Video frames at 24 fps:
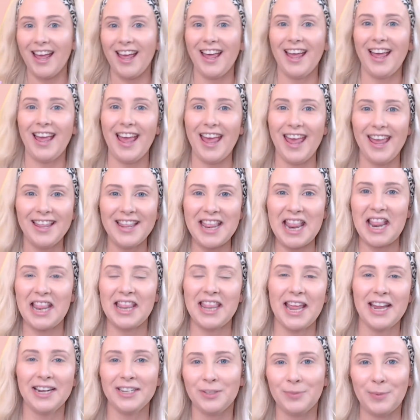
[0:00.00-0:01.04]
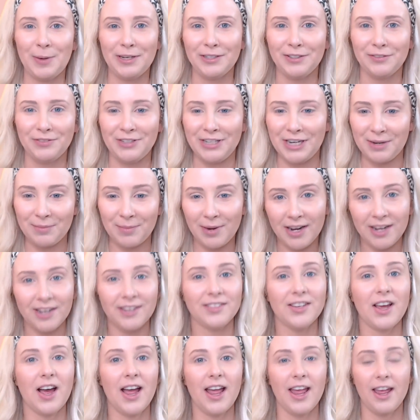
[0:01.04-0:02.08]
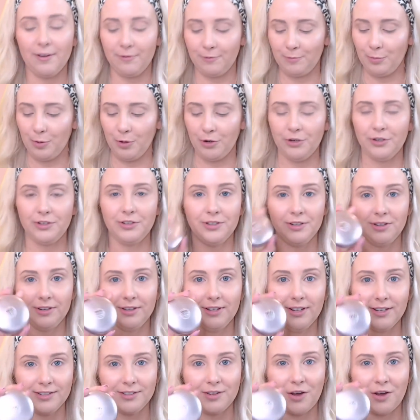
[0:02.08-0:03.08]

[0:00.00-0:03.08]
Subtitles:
in that space of 10 minutes, I have put this on